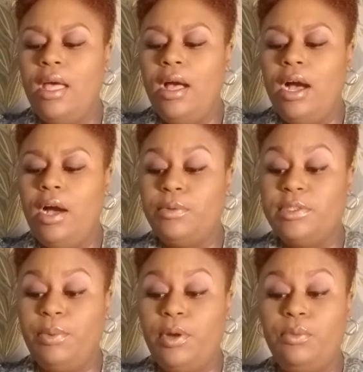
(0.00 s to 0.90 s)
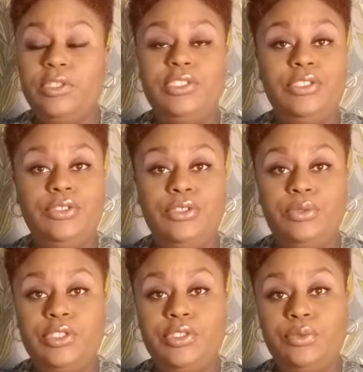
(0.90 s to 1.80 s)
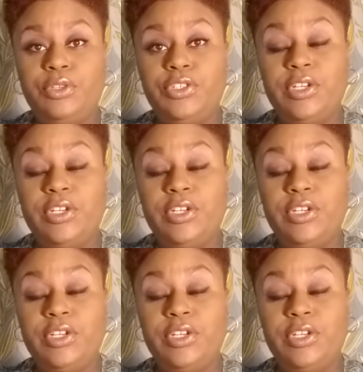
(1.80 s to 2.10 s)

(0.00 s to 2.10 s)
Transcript: What Spirit wants you to do is surrender